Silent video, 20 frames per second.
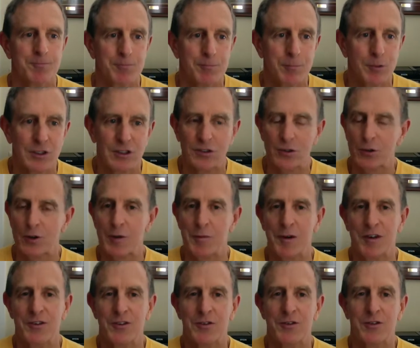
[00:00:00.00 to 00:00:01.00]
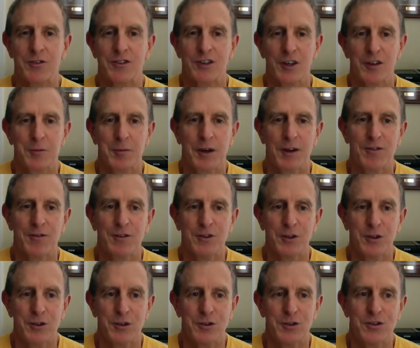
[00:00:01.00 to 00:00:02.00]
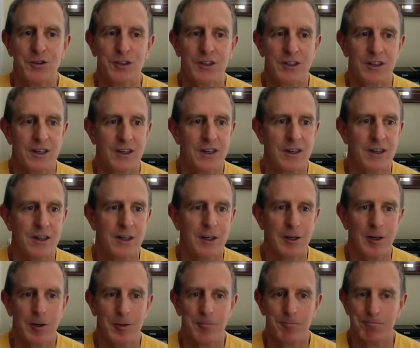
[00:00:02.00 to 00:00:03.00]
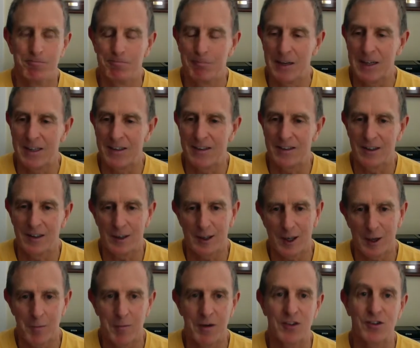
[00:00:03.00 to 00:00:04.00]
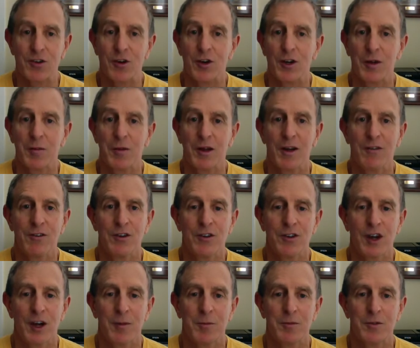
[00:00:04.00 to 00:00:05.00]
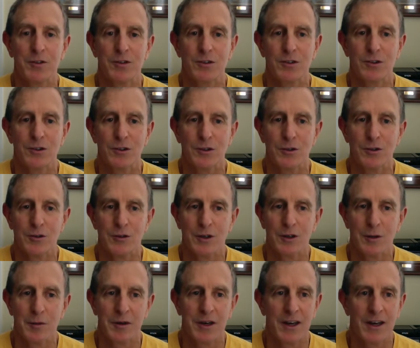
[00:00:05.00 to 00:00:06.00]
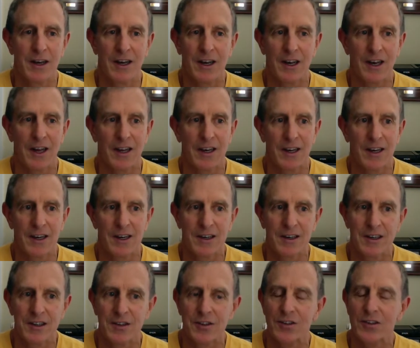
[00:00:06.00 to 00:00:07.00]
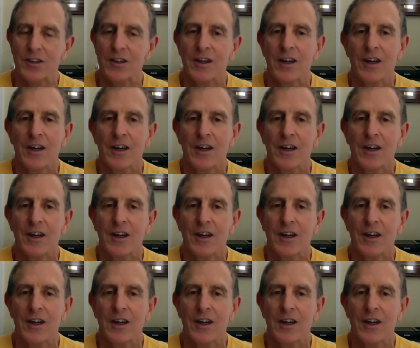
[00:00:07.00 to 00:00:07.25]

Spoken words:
Pre-screen my suspect foods, keep my sodium levels up to eliminate any lightheadedness,